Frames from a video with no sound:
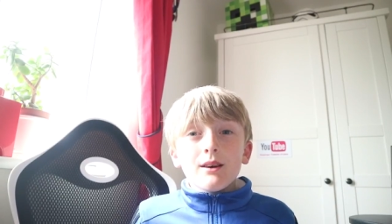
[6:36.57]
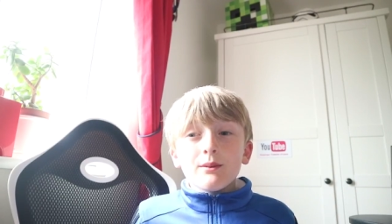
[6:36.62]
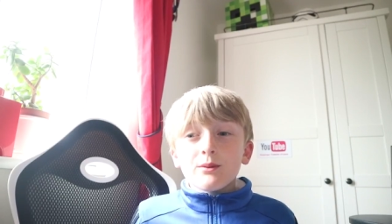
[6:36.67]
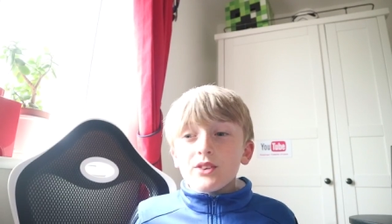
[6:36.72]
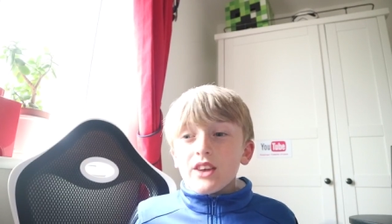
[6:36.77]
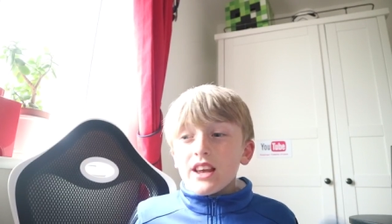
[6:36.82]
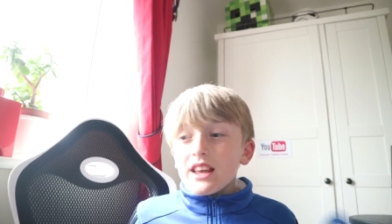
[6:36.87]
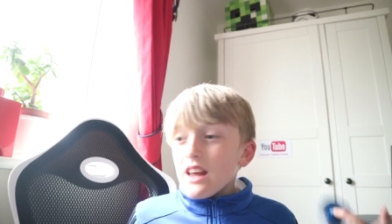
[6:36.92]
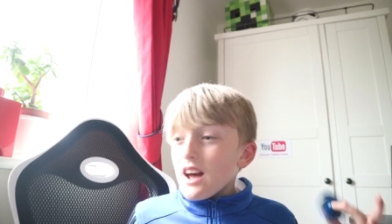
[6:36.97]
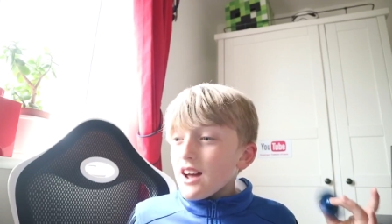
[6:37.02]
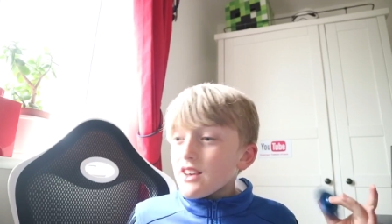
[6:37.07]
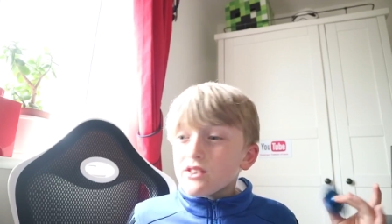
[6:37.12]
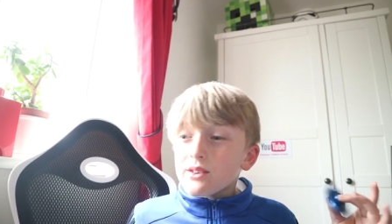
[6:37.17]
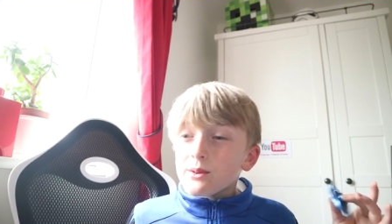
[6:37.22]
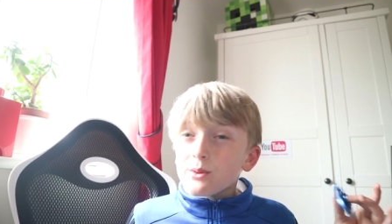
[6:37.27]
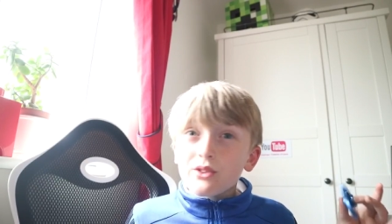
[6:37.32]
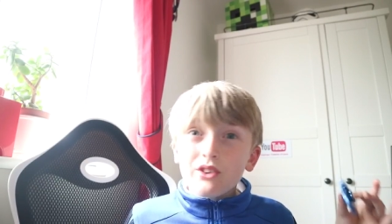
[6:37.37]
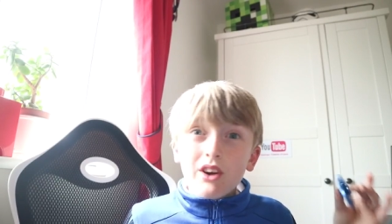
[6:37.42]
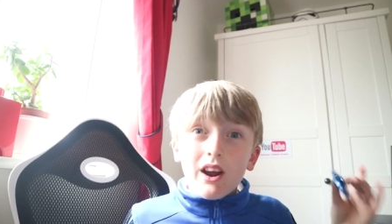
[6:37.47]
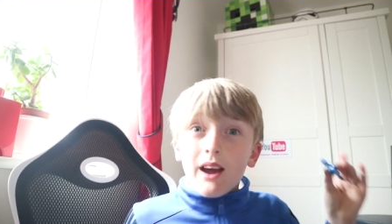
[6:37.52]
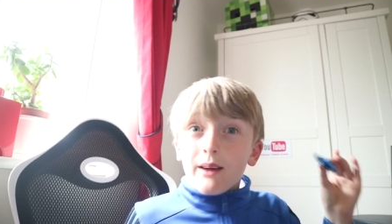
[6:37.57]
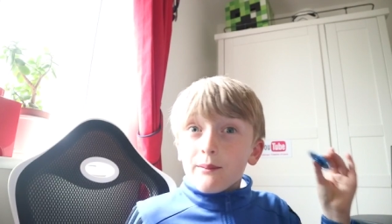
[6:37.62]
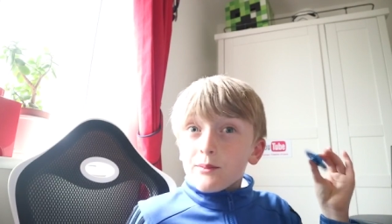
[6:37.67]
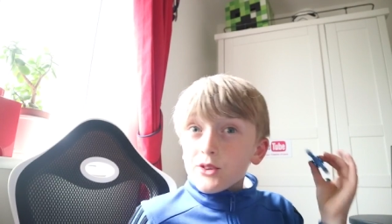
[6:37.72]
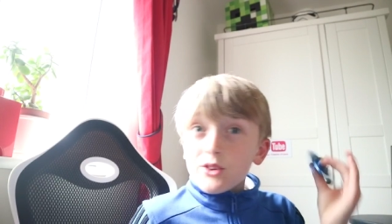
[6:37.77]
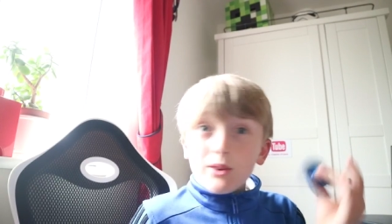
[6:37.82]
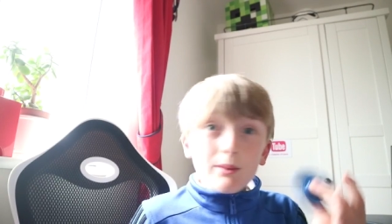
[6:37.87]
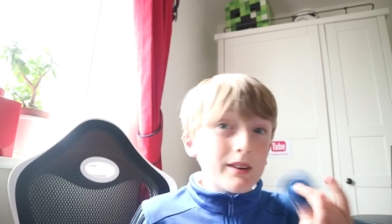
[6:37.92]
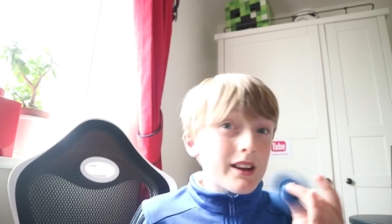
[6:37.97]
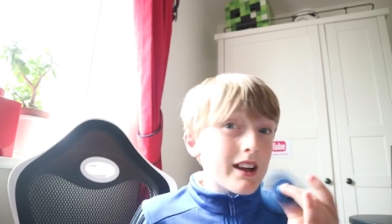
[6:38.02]
um, saying I subscribe,
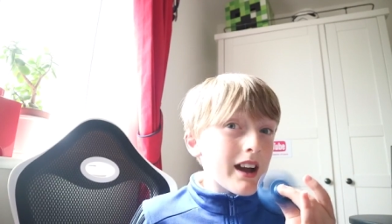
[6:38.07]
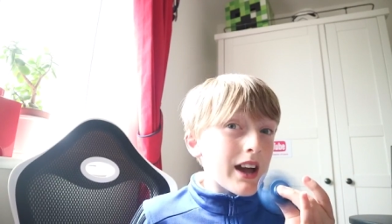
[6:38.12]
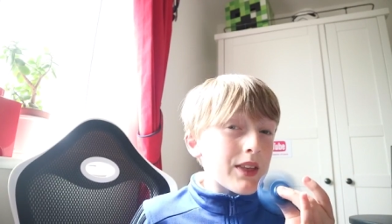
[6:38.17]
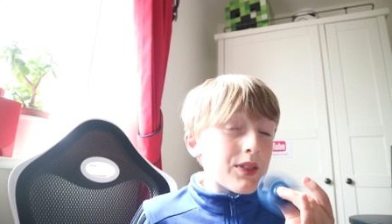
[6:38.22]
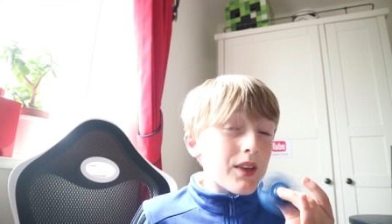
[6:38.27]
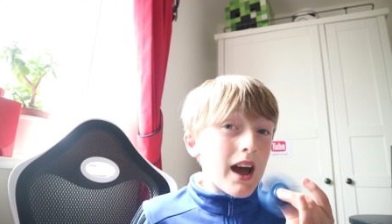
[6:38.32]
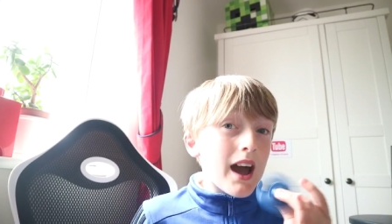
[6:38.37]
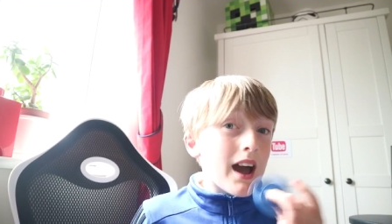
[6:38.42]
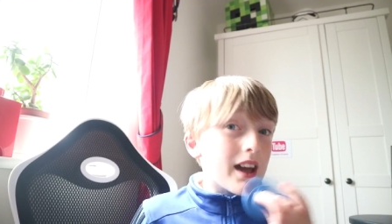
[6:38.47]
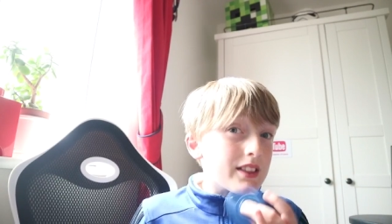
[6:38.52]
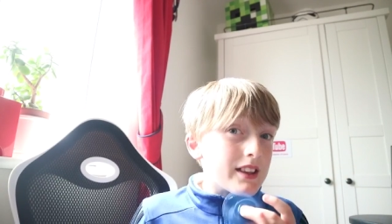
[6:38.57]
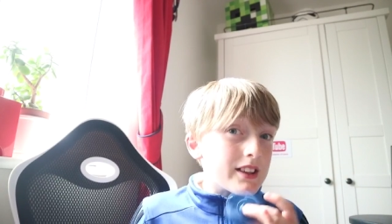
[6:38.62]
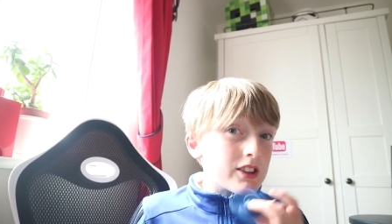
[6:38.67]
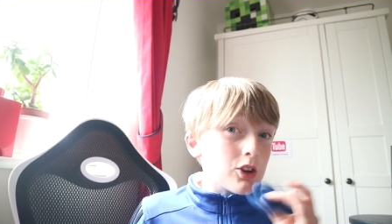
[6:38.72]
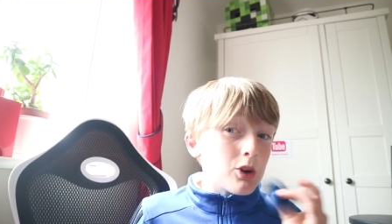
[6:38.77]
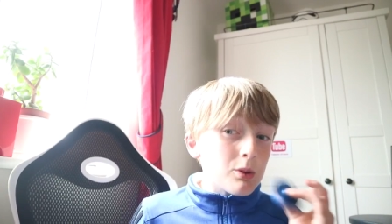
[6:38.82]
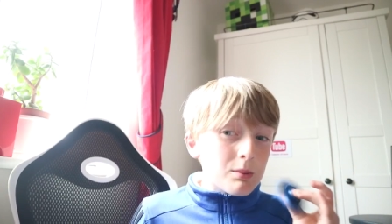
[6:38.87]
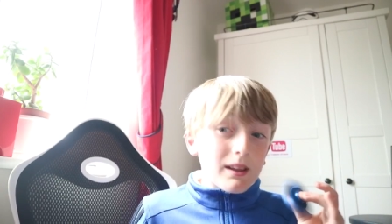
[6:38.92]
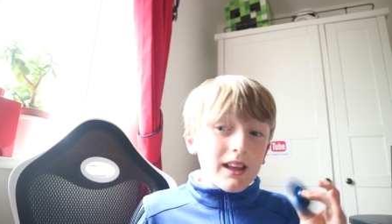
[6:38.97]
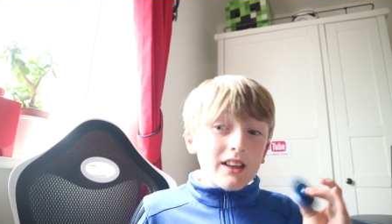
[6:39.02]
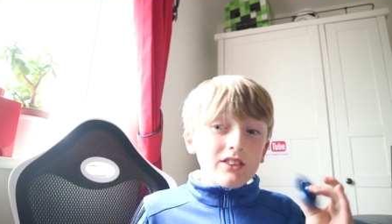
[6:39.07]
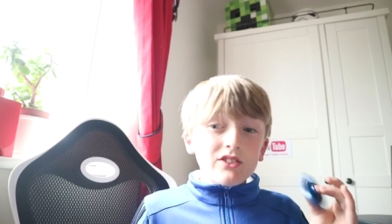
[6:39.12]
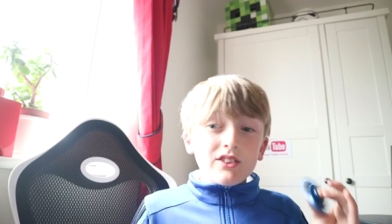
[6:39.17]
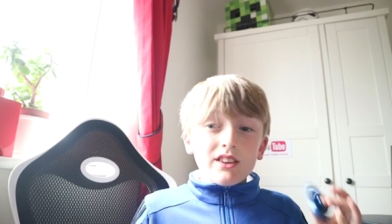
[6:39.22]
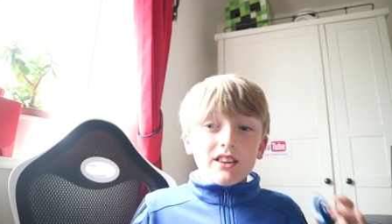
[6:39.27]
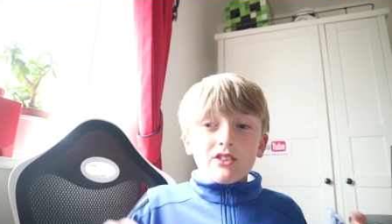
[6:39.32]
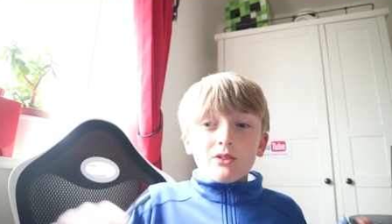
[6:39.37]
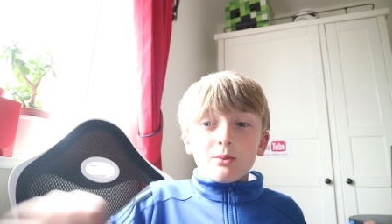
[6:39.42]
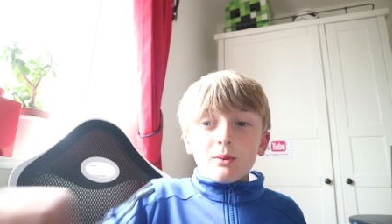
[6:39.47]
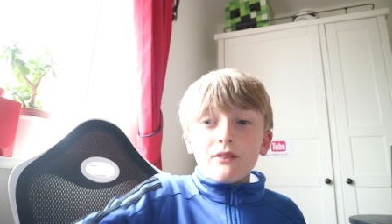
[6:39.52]
something like that, and then you'll be
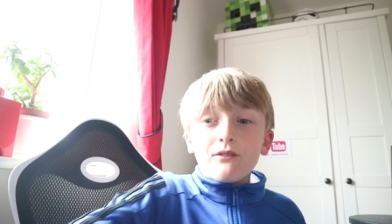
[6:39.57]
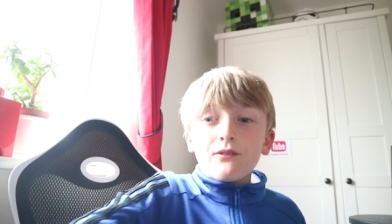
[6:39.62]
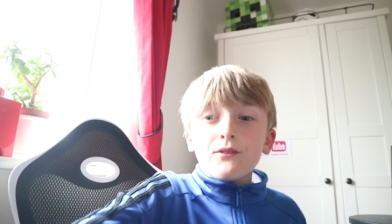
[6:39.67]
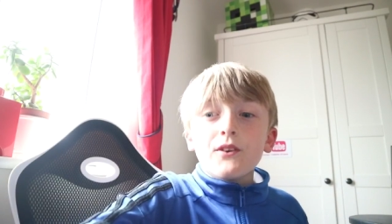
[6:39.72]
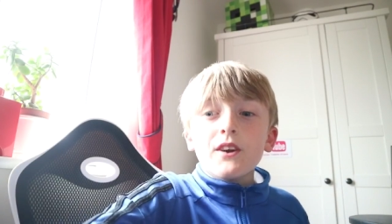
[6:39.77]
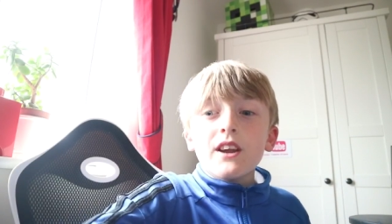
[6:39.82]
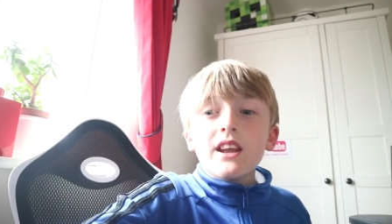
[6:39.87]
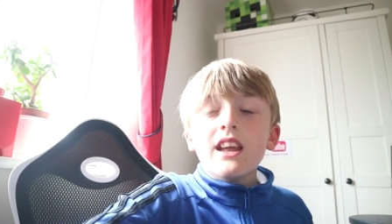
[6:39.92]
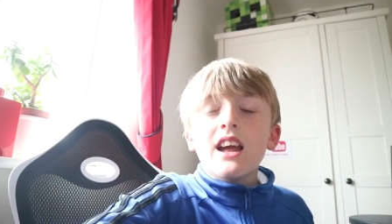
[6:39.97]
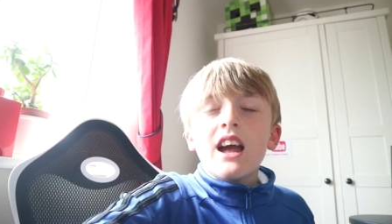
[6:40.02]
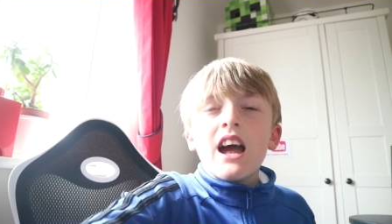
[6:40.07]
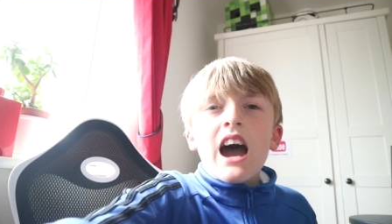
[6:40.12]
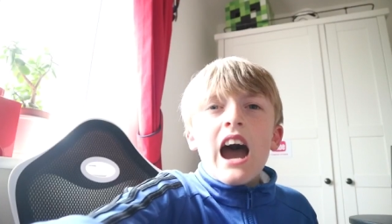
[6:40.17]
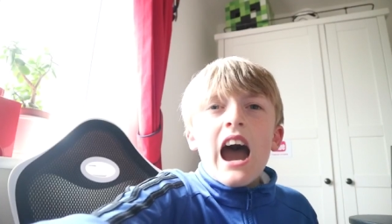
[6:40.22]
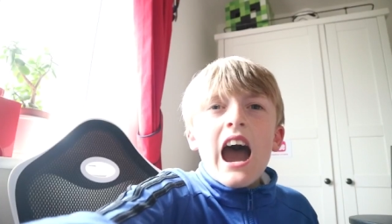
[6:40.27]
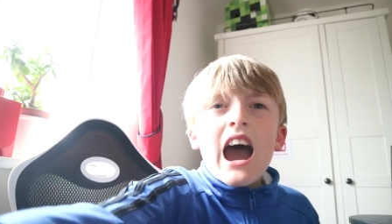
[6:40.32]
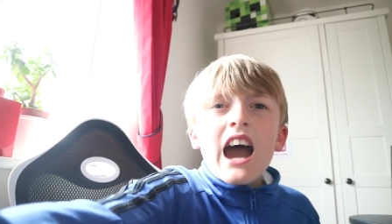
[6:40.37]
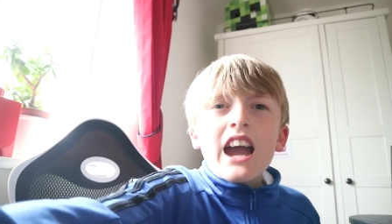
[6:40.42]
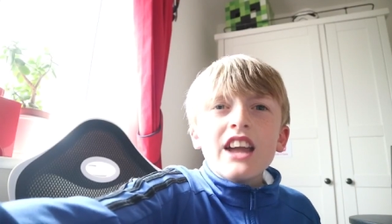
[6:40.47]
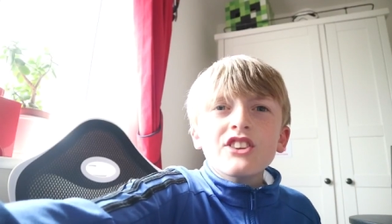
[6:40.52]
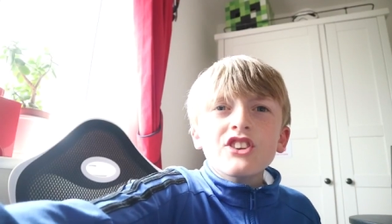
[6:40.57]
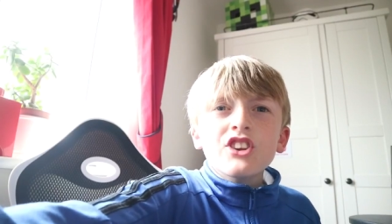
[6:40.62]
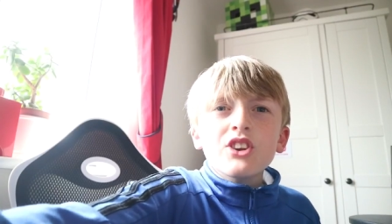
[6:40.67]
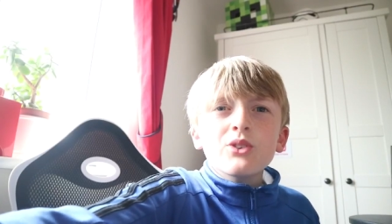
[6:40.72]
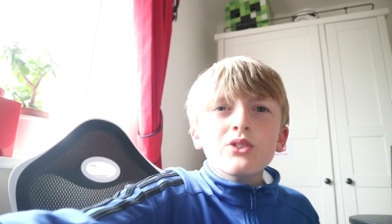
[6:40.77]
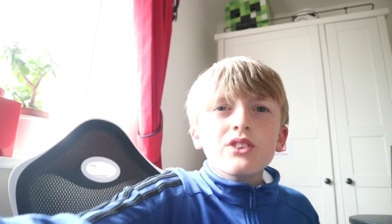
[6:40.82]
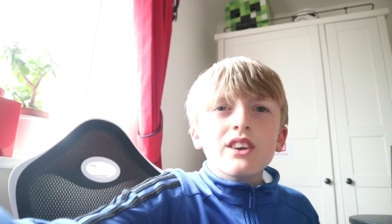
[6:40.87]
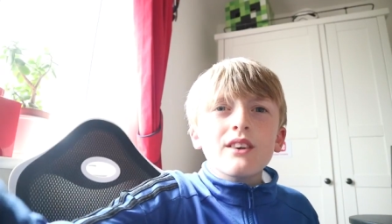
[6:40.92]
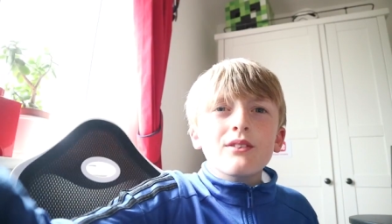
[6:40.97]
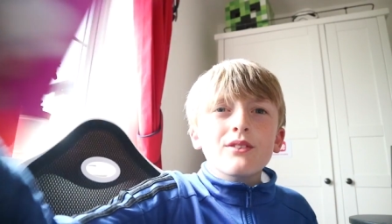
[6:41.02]
entered into my free
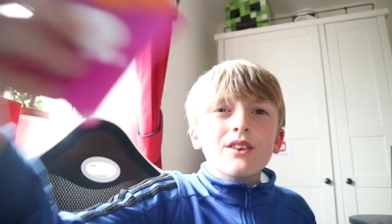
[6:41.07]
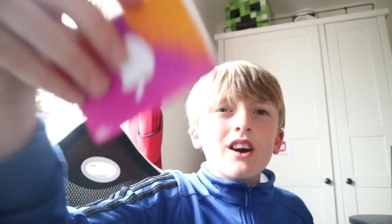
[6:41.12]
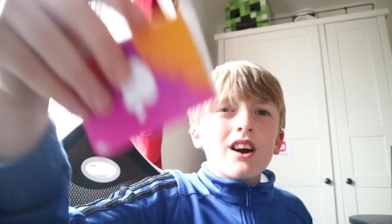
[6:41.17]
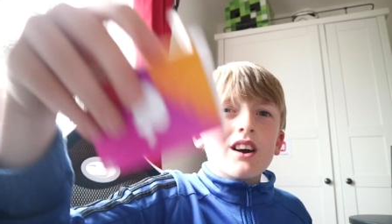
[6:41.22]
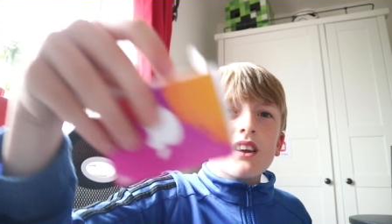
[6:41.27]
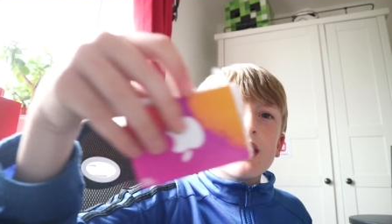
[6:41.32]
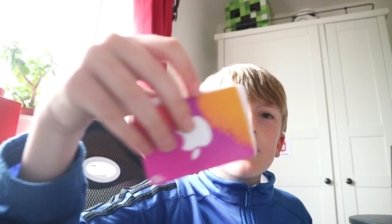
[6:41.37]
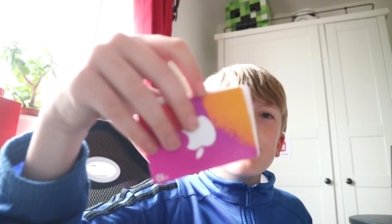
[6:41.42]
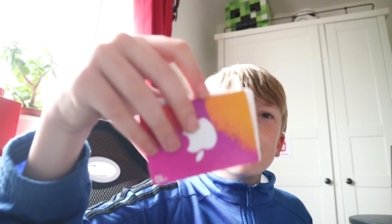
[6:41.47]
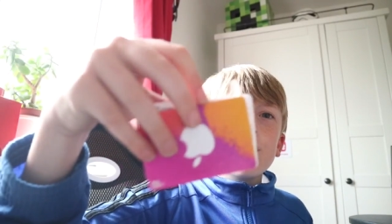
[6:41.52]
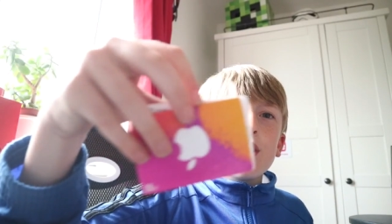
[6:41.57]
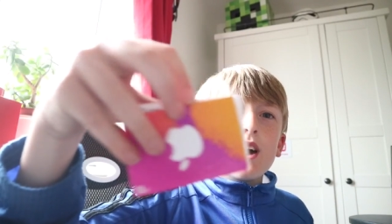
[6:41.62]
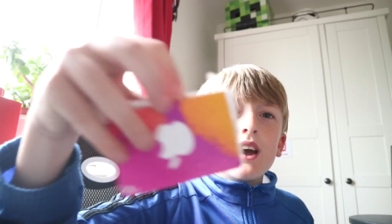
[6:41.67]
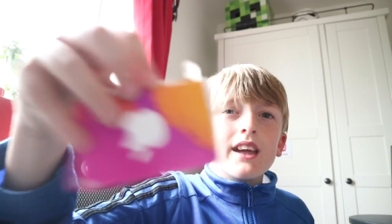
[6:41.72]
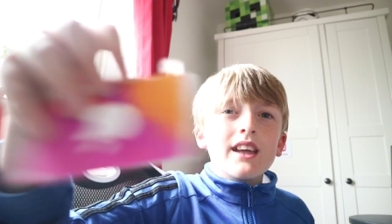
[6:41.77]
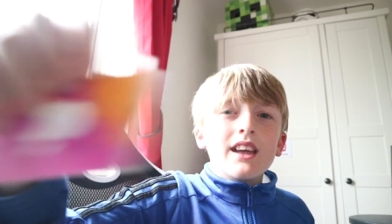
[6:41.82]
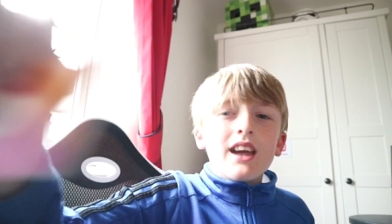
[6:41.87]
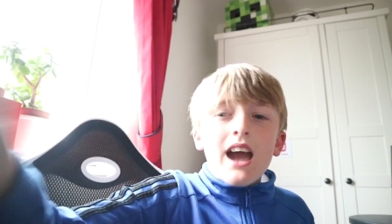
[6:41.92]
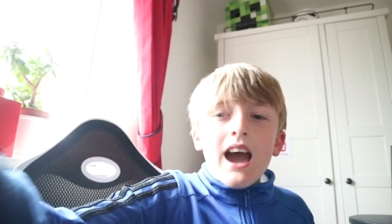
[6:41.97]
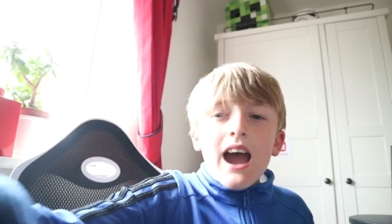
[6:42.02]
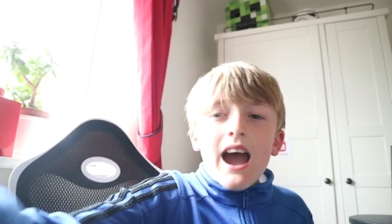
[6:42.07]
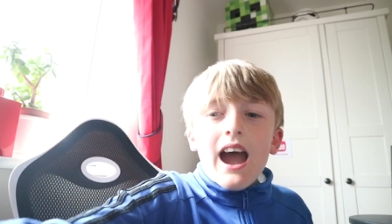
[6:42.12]
iTunes gift card giveaway,